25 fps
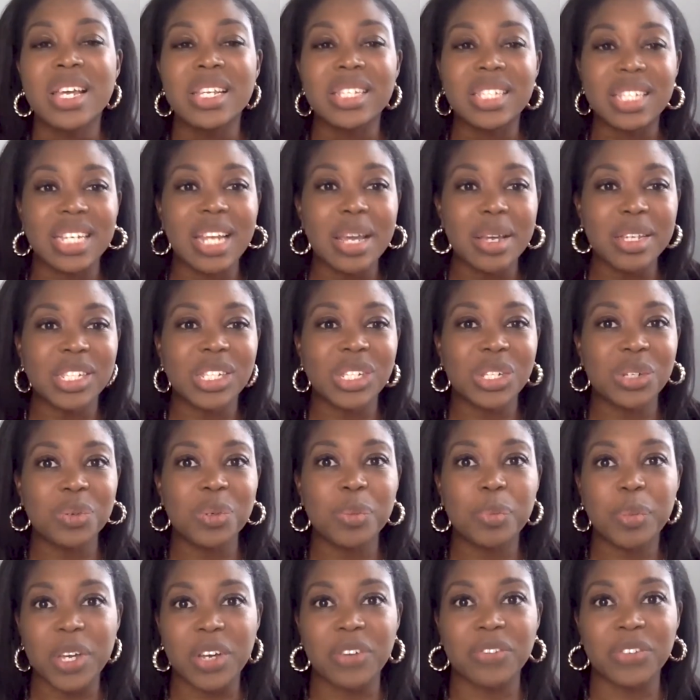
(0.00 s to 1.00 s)
So let's do
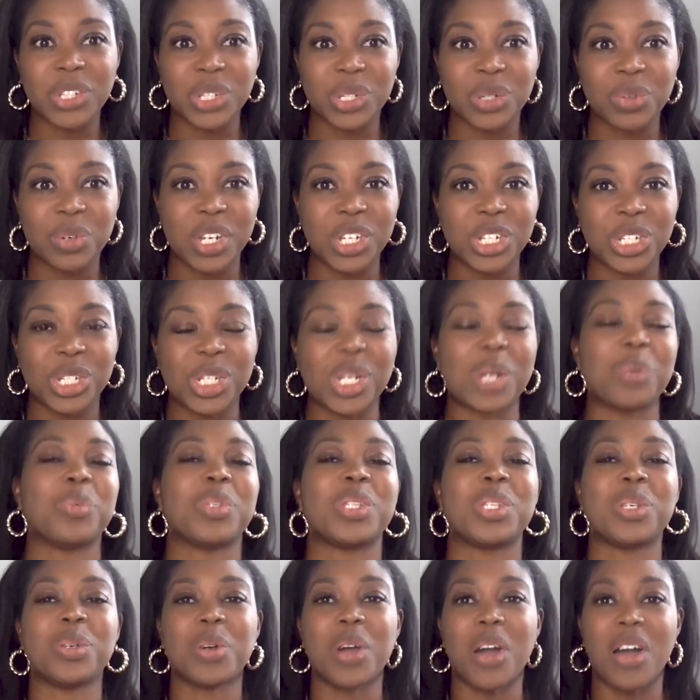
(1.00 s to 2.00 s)
a bit of a screen share
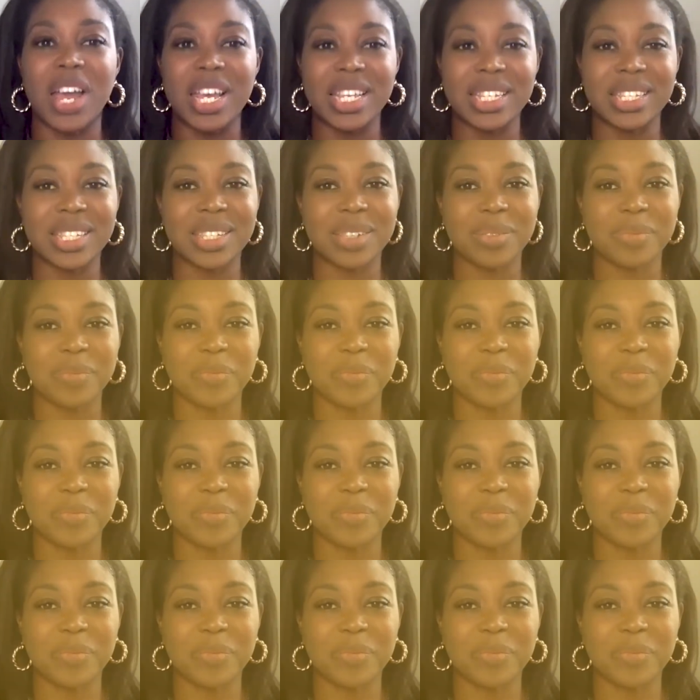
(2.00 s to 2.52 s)
with you guys.